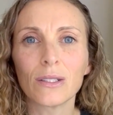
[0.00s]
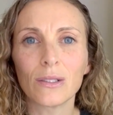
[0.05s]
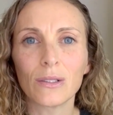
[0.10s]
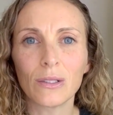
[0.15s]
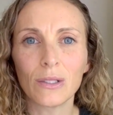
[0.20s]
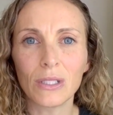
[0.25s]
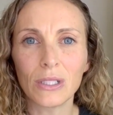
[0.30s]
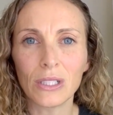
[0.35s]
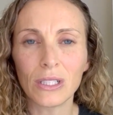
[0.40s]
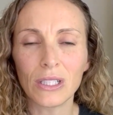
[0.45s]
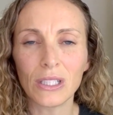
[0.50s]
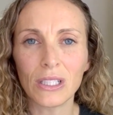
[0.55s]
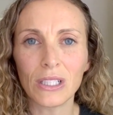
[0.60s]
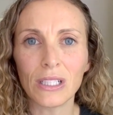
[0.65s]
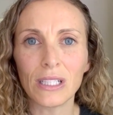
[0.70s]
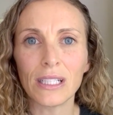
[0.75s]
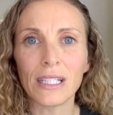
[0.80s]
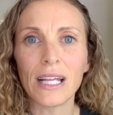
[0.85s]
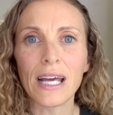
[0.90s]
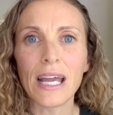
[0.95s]

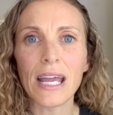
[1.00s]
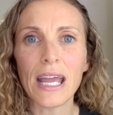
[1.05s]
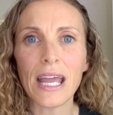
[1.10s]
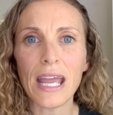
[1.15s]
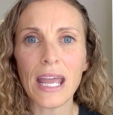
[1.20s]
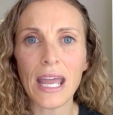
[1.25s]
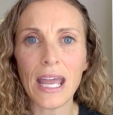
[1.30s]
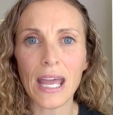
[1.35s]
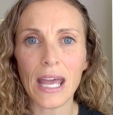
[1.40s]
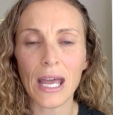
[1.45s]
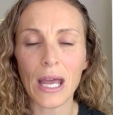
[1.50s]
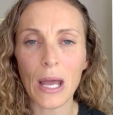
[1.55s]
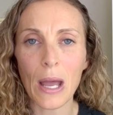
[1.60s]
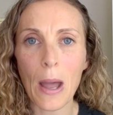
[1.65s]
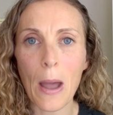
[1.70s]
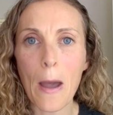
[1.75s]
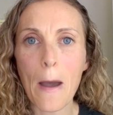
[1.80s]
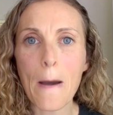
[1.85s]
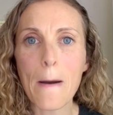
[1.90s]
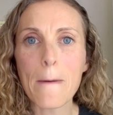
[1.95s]
U, I,
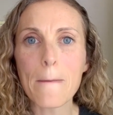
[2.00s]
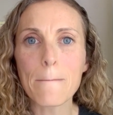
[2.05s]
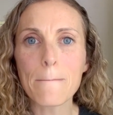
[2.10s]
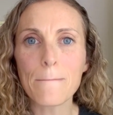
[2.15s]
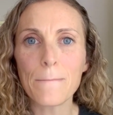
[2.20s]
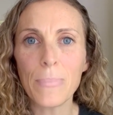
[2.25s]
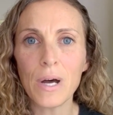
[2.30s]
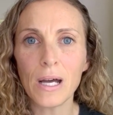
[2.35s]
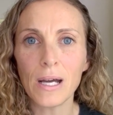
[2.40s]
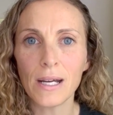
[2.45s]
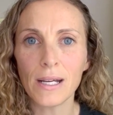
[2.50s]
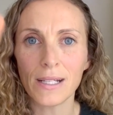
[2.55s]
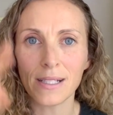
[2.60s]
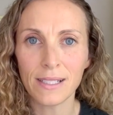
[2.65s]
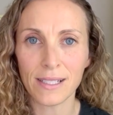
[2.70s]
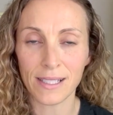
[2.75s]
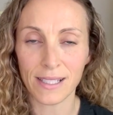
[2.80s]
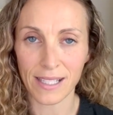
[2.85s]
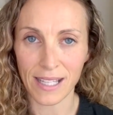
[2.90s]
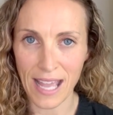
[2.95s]
P.
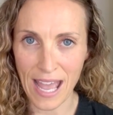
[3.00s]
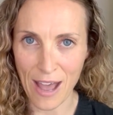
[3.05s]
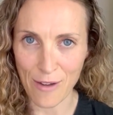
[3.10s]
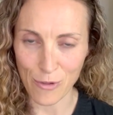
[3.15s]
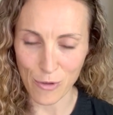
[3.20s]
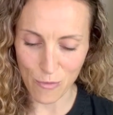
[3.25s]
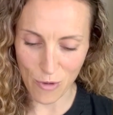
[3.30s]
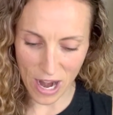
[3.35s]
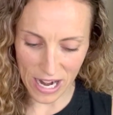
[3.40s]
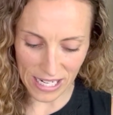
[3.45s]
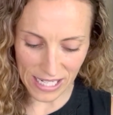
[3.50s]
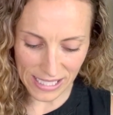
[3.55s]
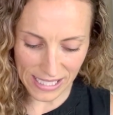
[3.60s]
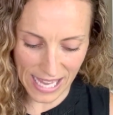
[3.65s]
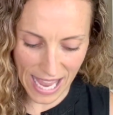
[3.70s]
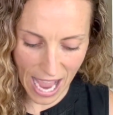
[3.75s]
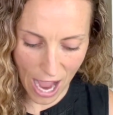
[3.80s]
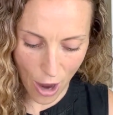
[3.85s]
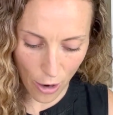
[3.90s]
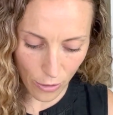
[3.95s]
Have them write it
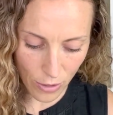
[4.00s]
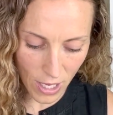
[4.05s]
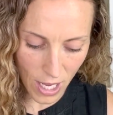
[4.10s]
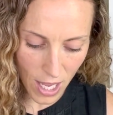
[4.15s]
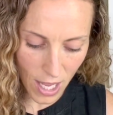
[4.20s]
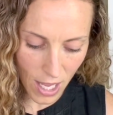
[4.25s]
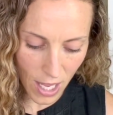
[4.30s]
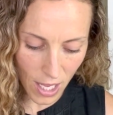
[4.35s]
down.